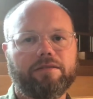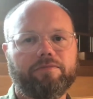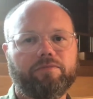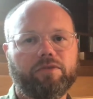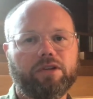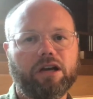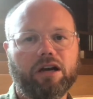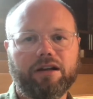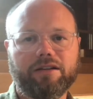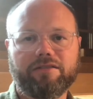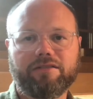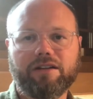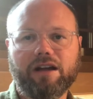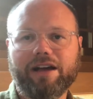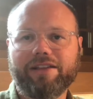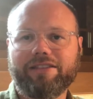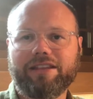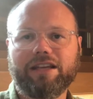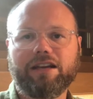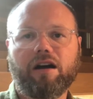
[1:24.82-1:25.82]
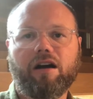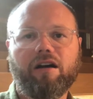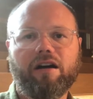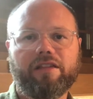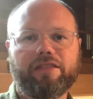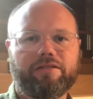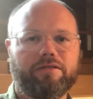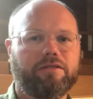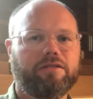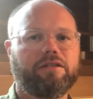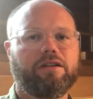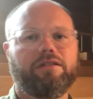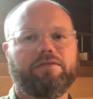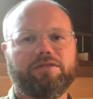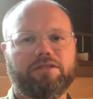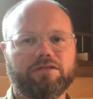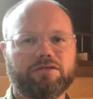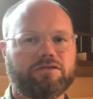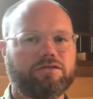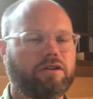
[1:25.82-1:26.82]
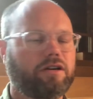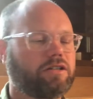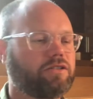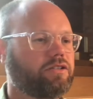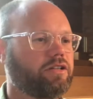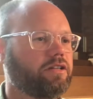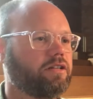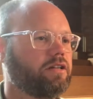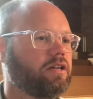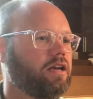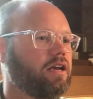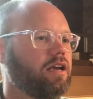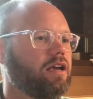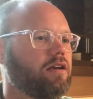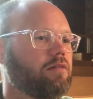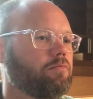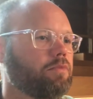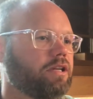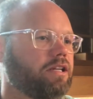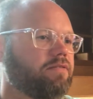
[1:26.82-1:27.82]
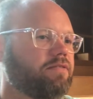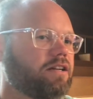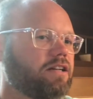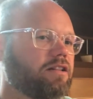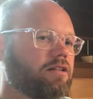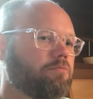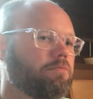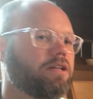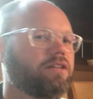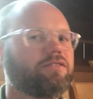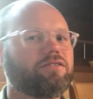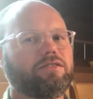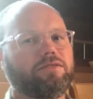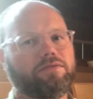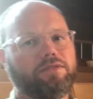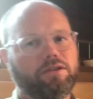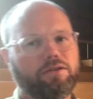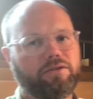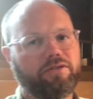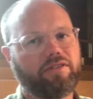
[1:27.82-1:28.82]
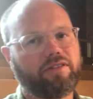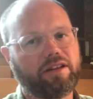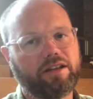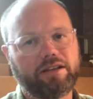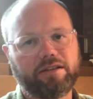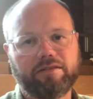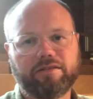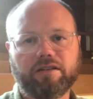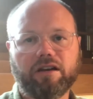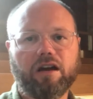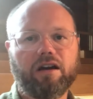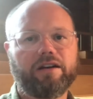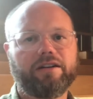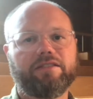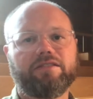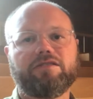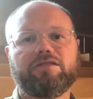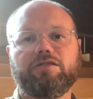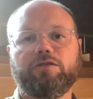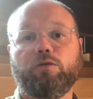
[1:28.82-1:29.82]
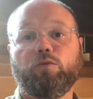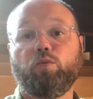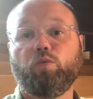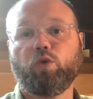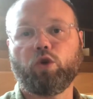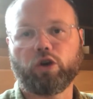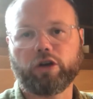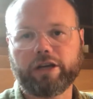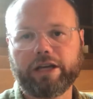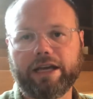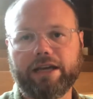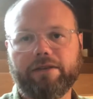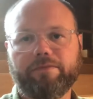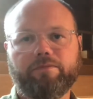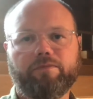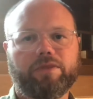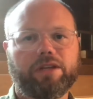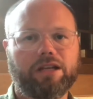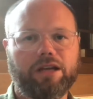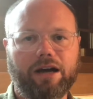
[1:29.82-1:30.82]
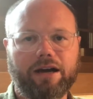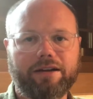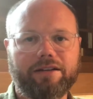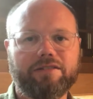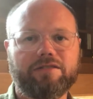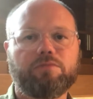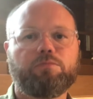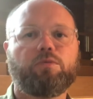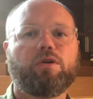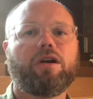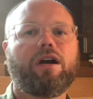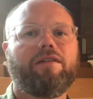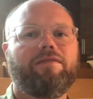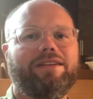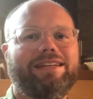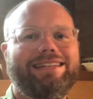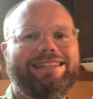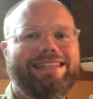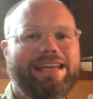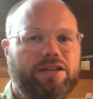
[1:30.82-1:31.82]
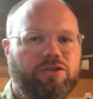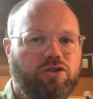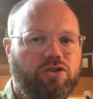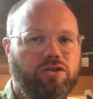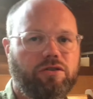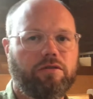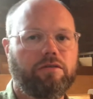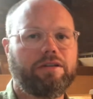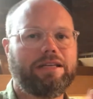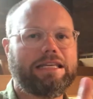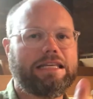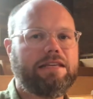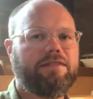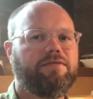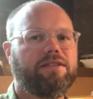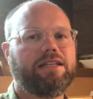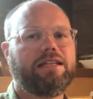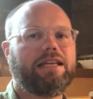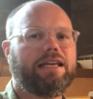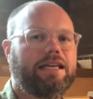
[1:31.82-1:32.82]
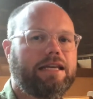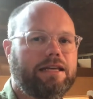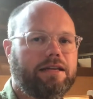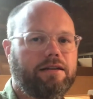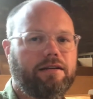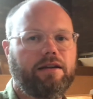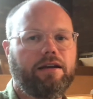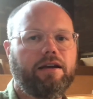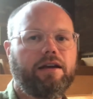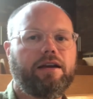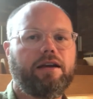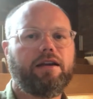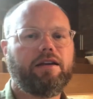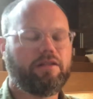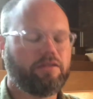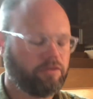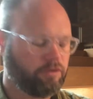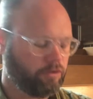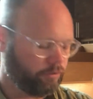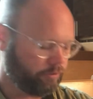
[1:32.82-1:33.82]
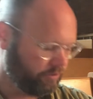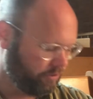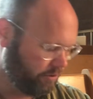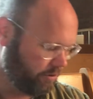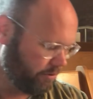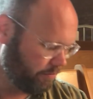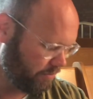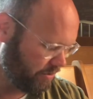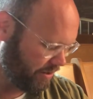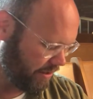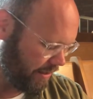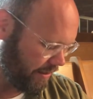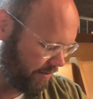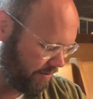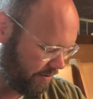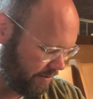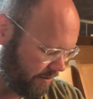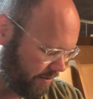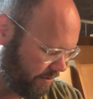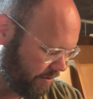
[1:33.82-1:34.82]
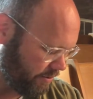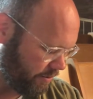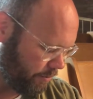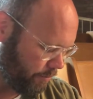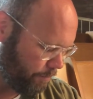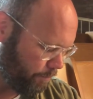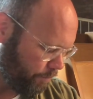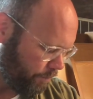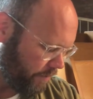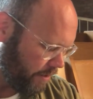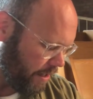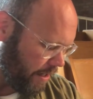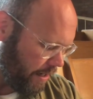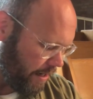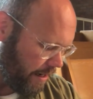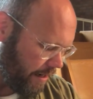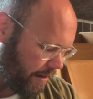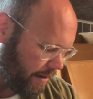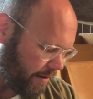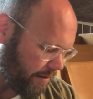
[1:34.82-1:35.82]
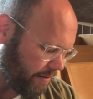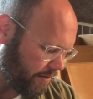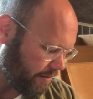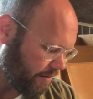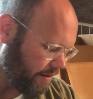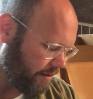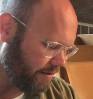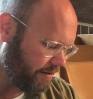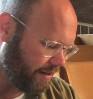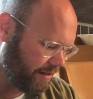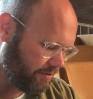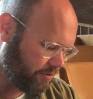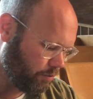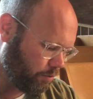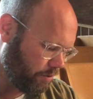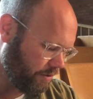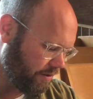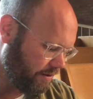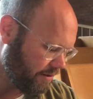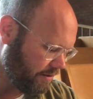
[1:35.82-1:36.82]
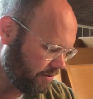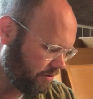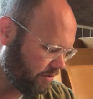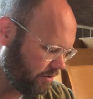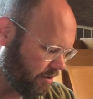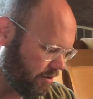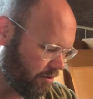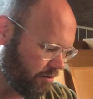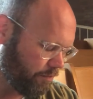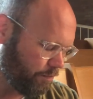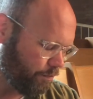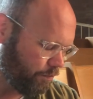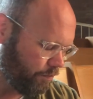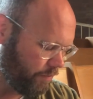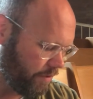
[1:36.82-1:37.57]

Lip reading: God's not the author of destruction, but even in the midst of those things, God is still working. God is providential even in those circumstances. So that's what this psalm